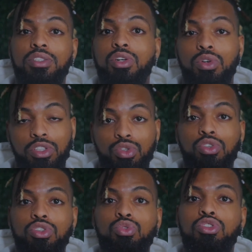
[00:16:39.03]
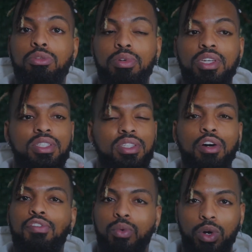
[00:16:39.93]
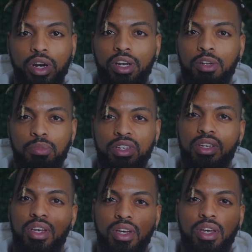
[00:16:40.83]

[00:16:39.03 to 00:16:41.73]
So it's on you to be self-aware and to be